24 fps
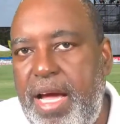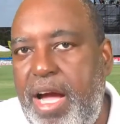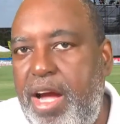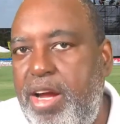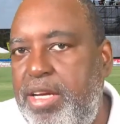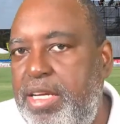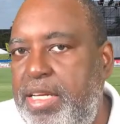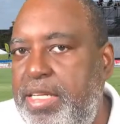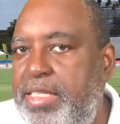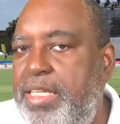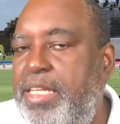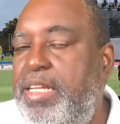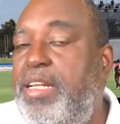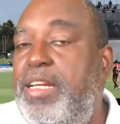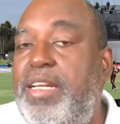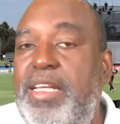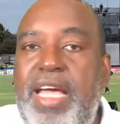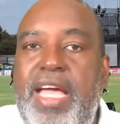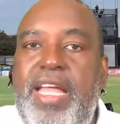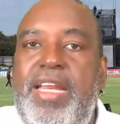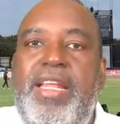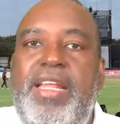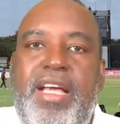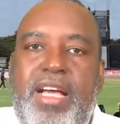or he didn't
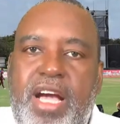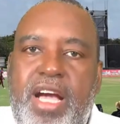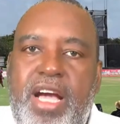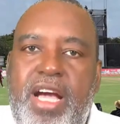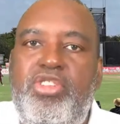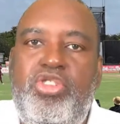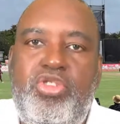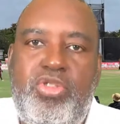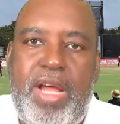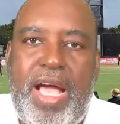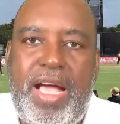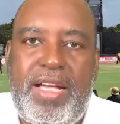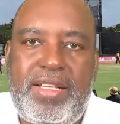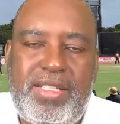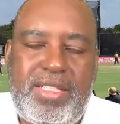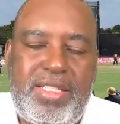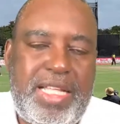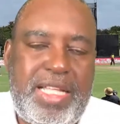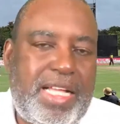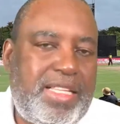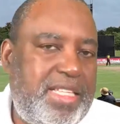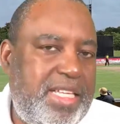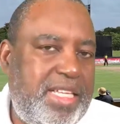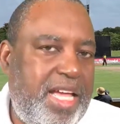get the contracts
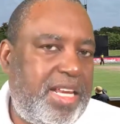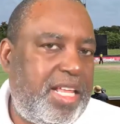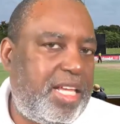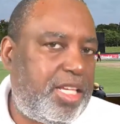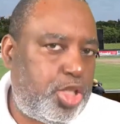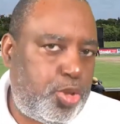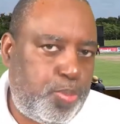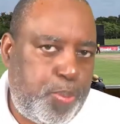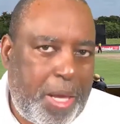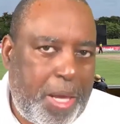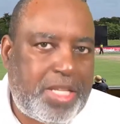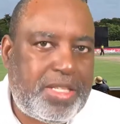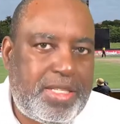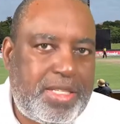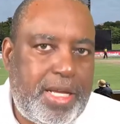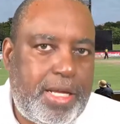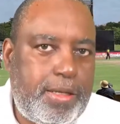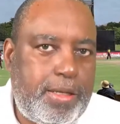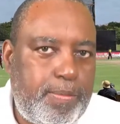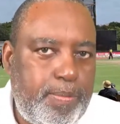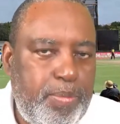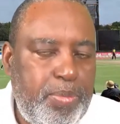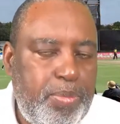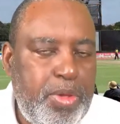that he had
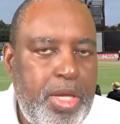expected.